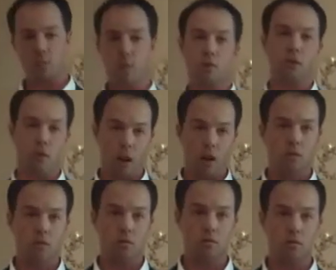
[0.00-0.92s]
supposed to
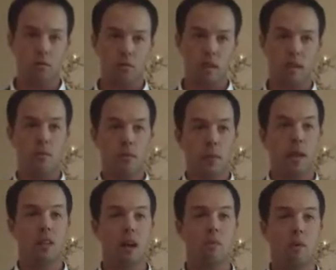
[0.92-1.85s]
go. That's a
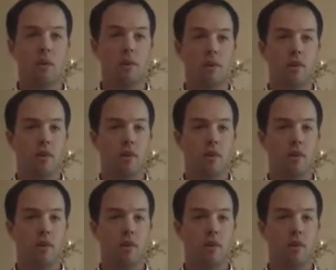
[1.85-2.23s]
big number.